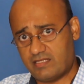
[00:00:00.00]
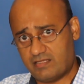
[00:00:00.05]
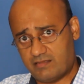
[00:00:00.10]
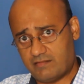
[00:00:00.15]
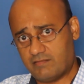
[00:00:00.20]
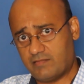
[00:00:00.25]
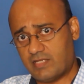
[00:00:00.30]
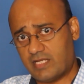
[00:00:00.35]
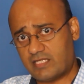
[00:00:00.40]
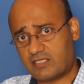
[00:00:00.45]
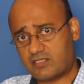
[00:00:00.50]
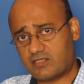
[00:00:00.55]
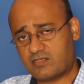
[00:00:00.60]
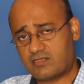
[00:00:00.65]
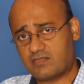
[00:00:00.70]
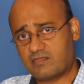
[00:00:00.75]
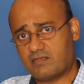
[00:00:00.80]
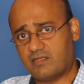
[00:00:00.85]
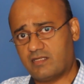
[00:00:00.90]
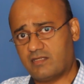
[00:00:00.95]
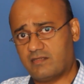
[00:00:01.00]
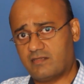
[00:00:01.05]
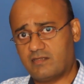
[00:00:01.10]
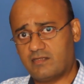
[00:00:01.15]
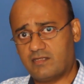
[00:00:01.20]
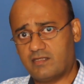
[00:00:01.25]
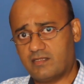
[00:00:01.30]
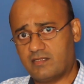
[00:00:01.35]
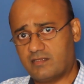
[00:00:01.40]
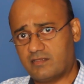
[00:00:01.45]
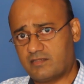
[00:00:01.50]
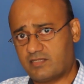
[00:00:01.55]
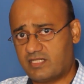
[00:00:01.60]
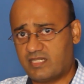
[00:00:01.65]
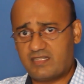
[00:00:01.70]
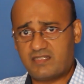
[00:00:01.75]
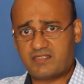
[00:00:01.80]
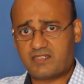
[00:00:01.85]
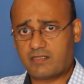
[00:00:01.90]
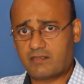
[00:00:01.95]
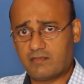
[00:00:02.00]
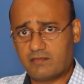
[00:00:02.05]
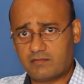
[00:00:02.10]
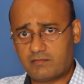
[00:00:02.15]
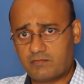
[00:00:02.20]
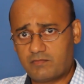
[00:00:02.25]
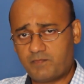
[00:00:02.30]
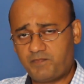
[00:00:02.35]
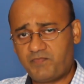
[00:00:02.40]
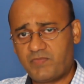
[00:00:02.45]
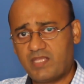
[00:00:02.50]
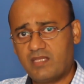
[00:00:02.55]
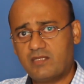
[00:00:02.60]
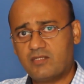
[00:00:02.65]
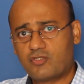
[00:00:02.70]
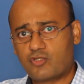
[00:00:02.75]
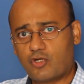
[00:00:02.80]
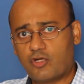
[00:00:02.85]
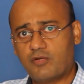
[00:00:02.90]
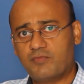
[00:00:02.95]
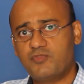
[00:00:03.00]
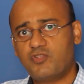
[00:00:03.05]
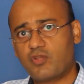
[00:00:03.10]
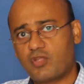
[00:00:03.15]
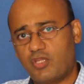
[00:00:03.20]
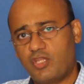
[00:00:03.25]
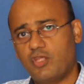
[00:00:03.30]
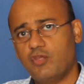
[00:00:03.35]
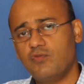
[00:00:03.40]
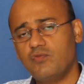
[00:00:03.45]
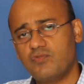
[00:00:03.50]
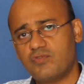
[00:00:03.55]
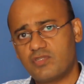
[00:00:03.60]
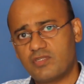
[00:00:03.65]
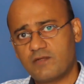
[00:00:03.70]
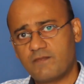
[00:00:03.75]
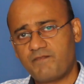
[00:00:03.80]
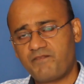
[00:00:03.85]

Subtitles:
That's in statistical terms you can use.